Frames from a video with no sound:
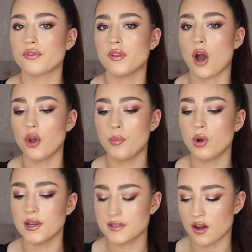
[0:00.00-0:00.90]
through the
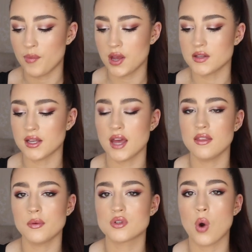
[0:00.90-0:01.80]
Opoly stuff because again,
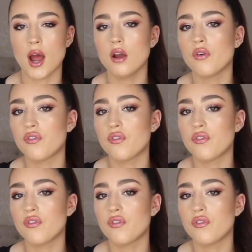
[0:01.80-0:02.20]
there was quite a lot